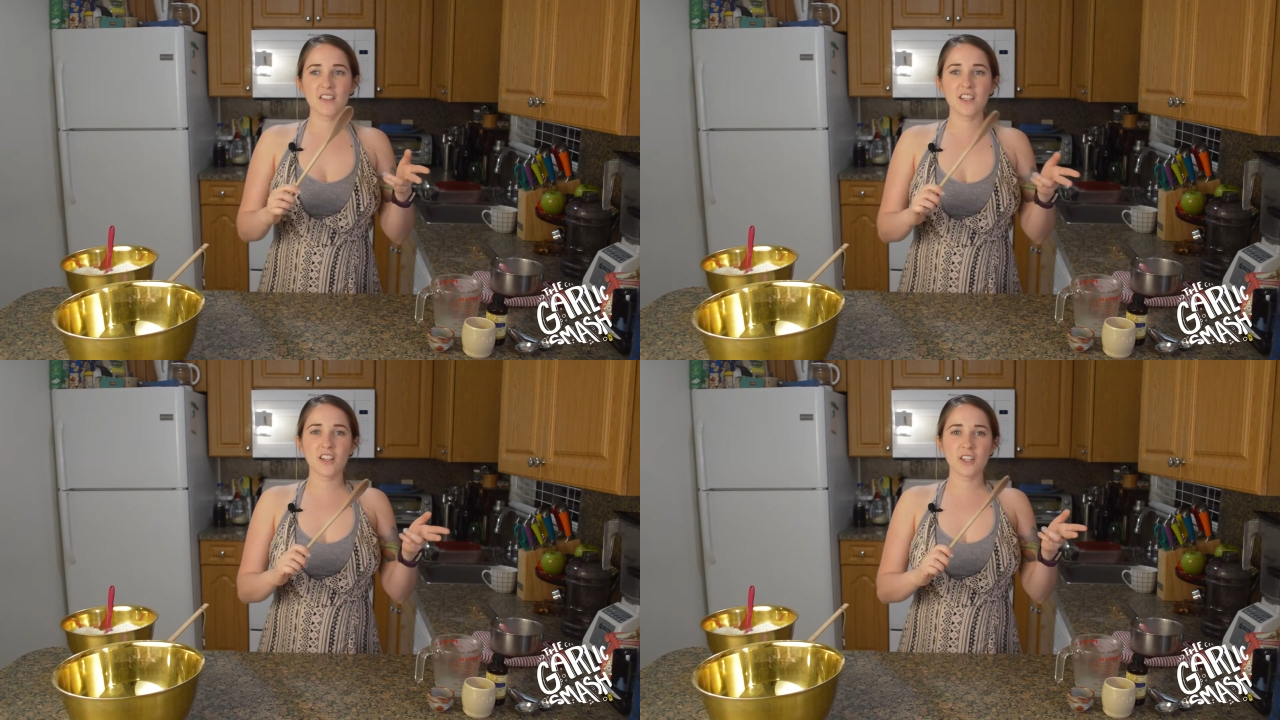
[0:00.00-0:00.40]

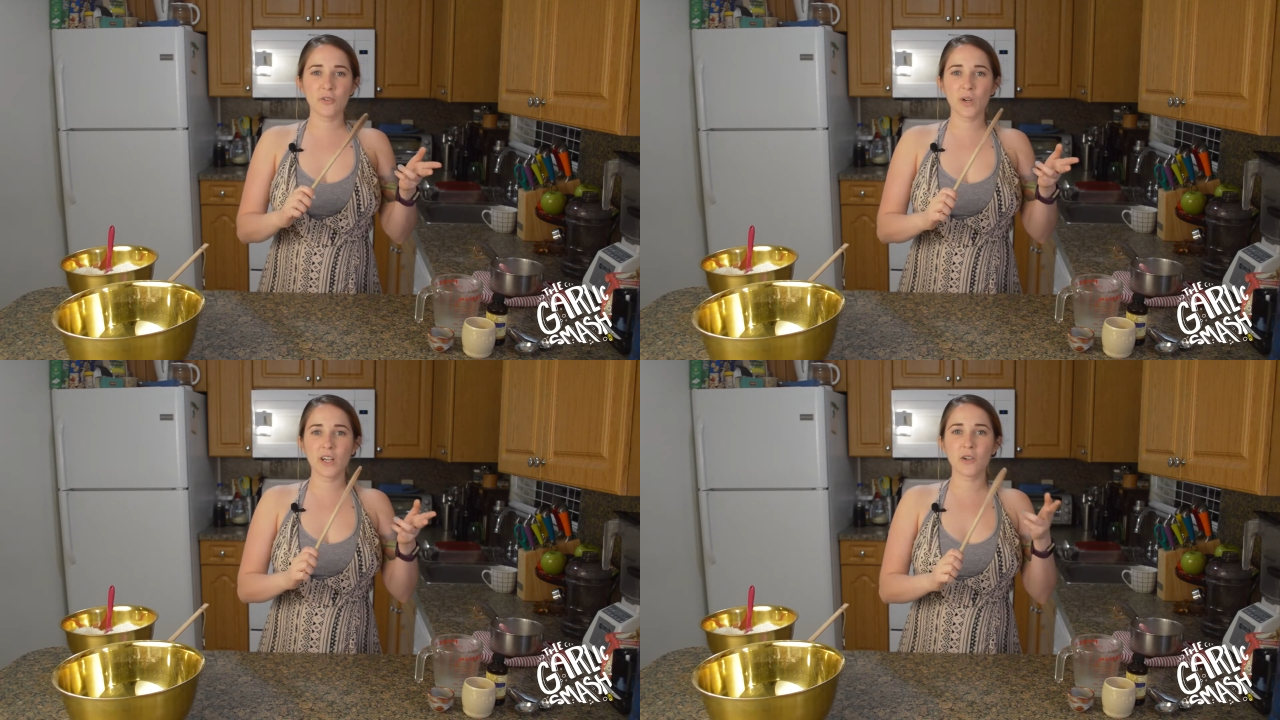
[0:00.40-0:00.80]
The other
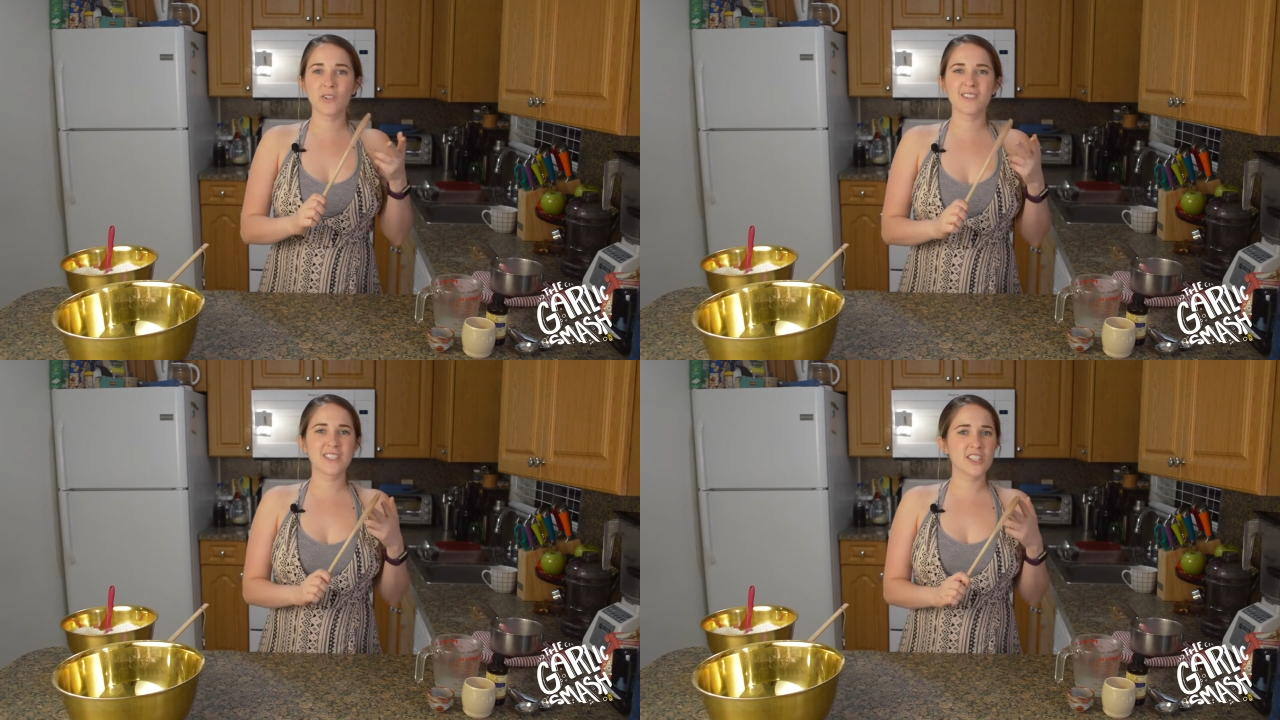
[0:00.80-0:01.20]

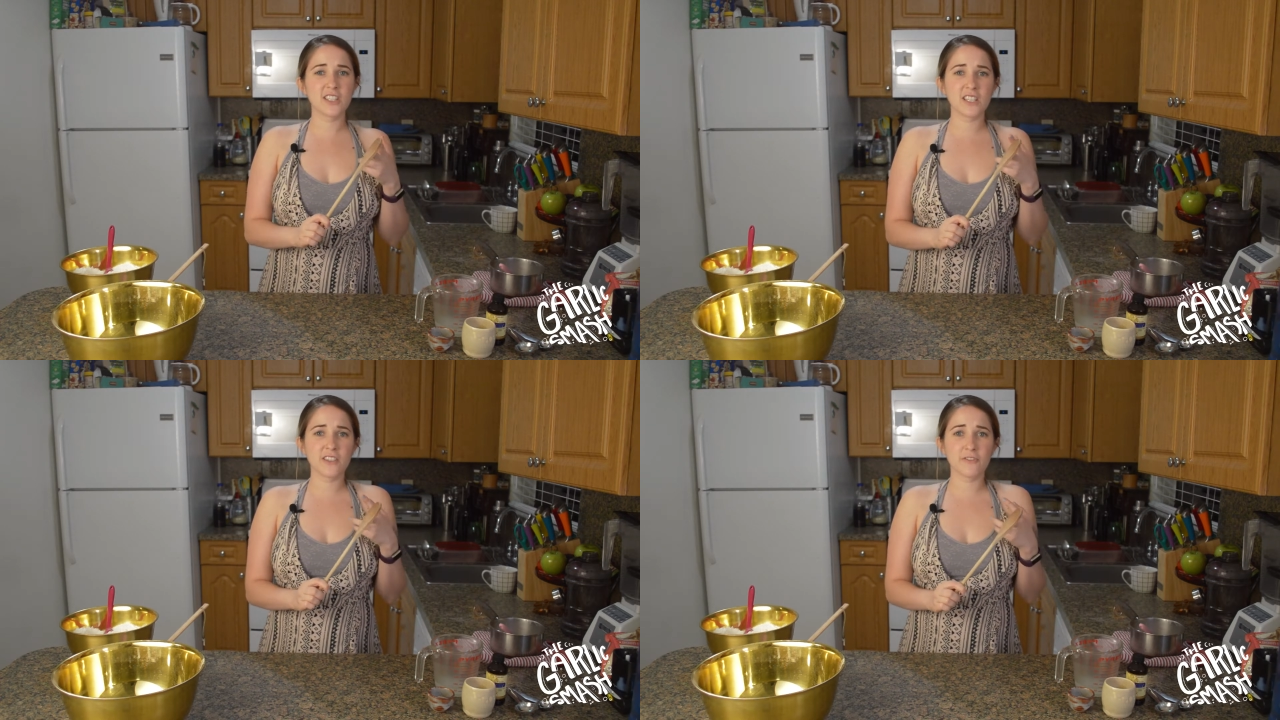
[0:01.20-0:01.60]
one
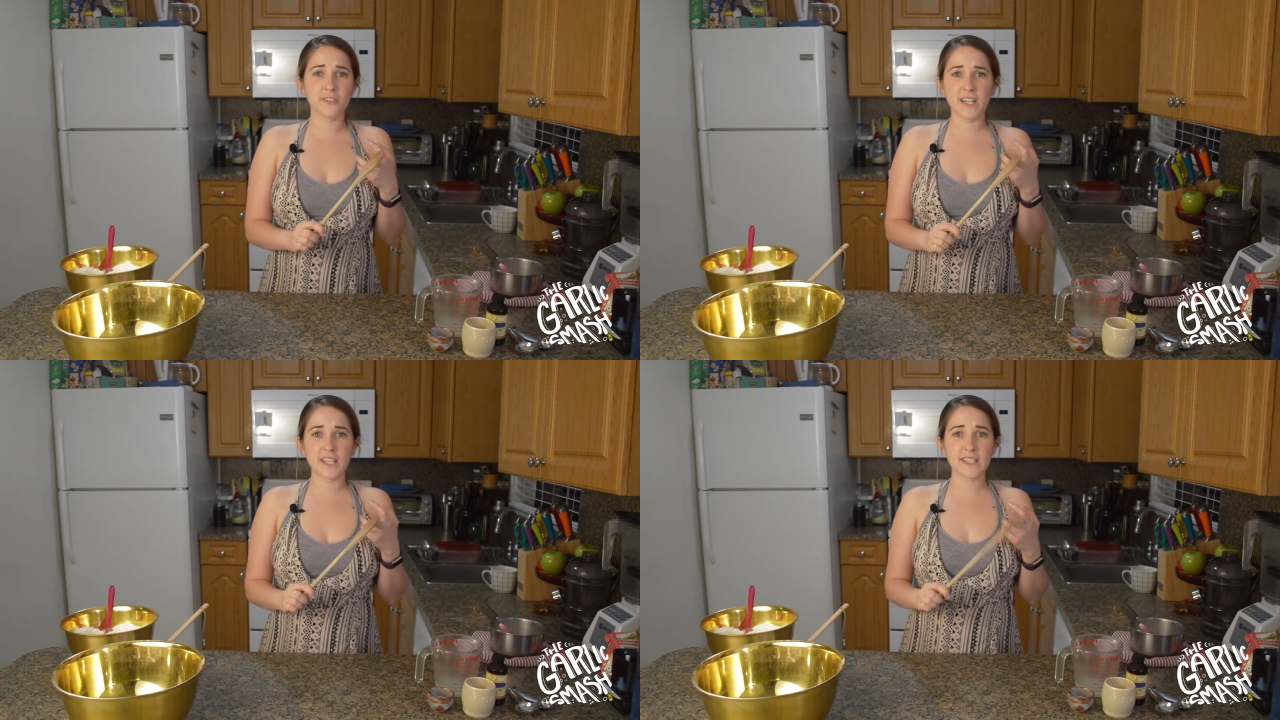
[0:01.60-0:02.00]
didn't
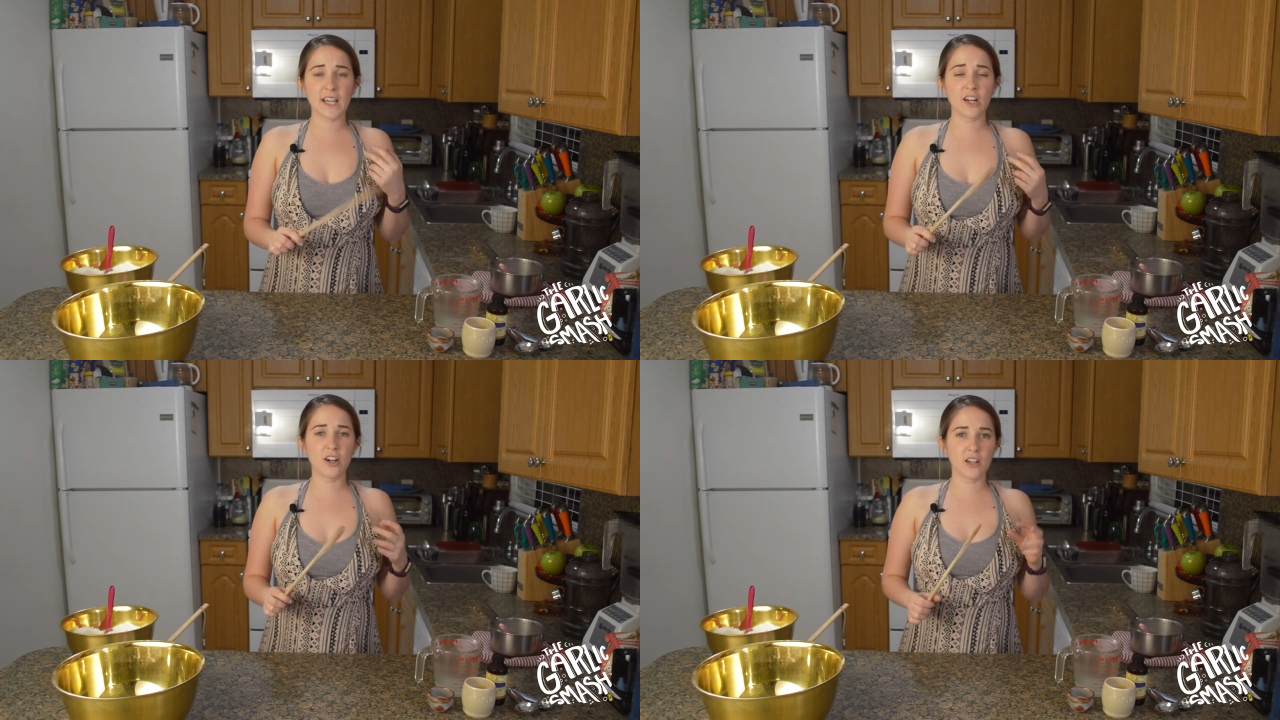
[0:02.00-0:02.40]
raise
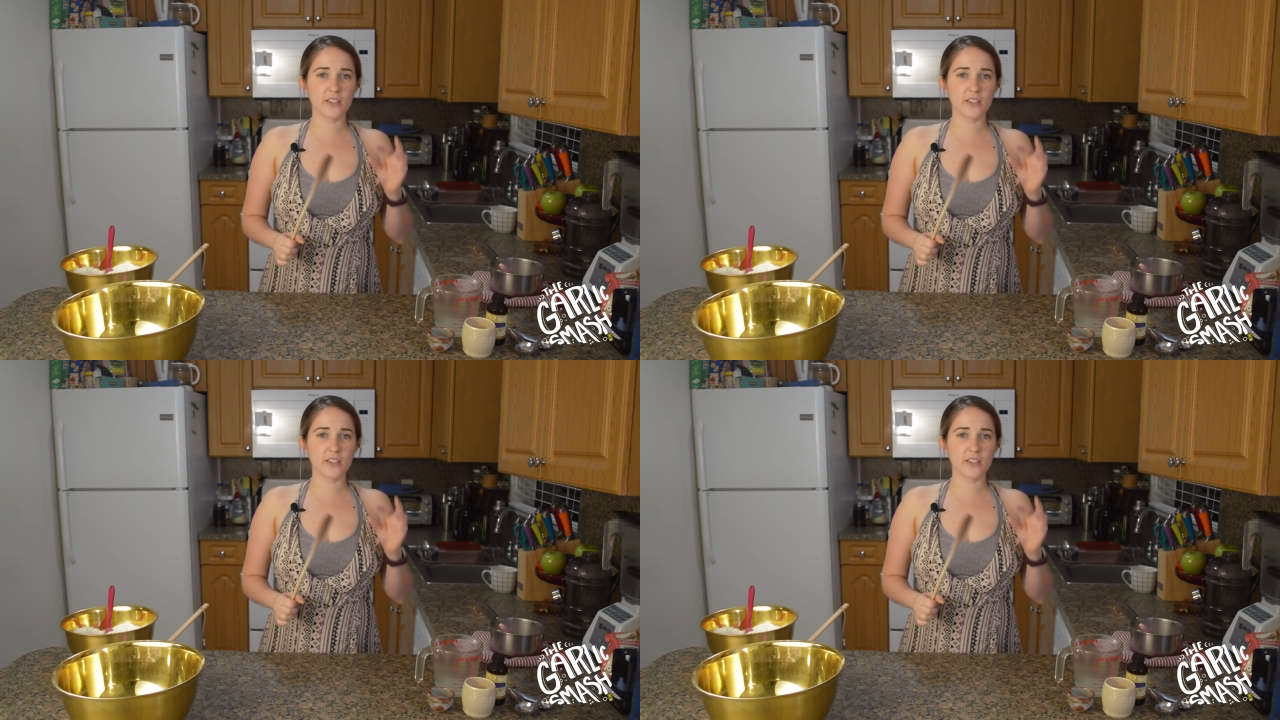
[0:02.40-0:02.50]
at all.